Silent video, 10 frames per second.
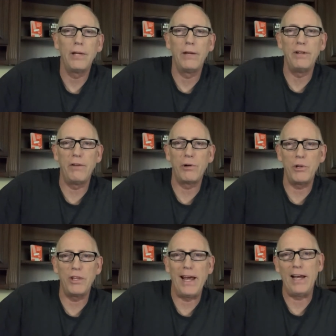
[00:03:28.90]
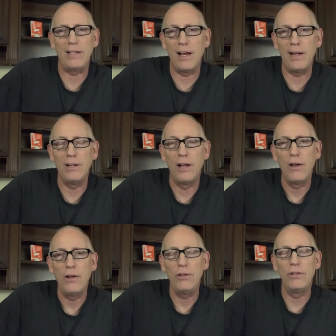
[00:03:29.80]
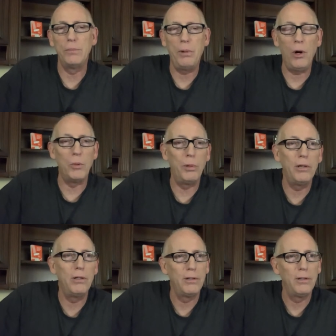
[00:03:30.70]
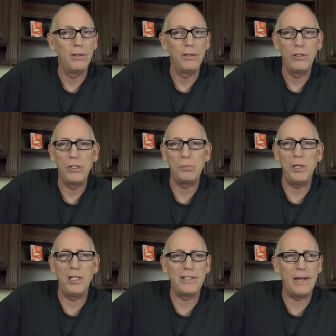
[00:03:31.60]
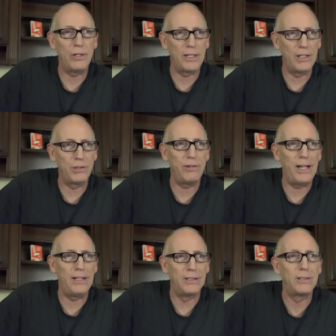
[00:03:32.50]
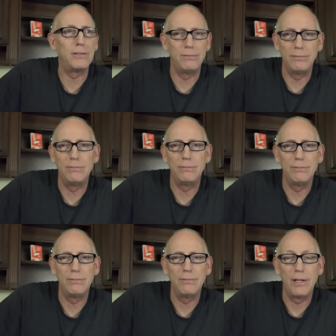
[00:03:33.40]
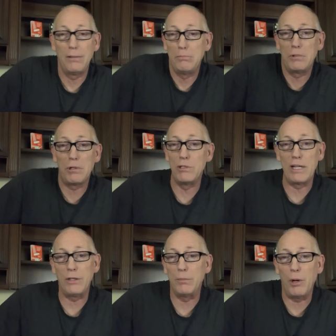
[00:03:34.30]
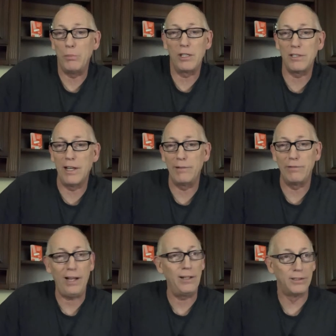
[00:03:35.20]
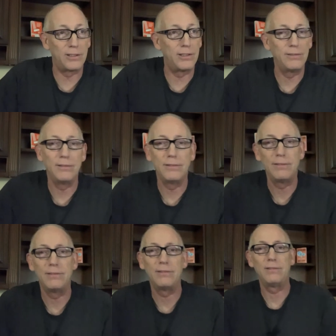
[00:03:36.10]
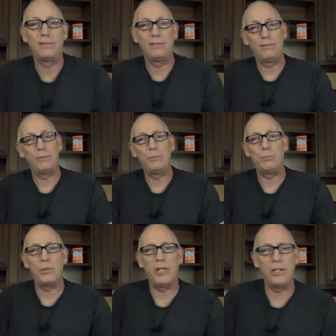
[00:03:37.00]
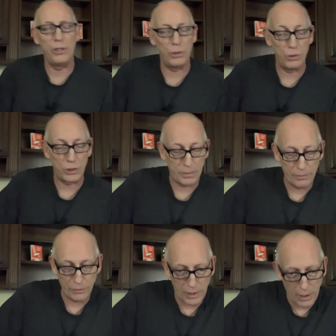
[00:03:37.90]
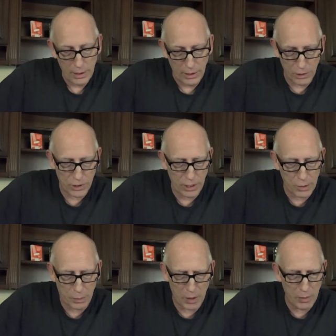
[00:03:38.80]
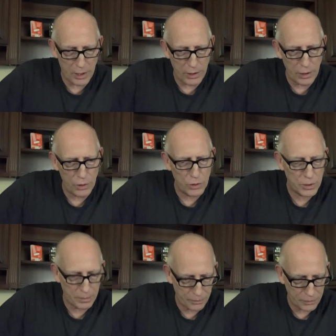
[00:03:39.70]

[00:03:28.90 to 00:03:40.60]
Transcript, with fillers: Have you ever heard that headline? The Pope speaks out against violence. Turns out the Pope doesn't like violence. Permanent news. Here's the other permanent news.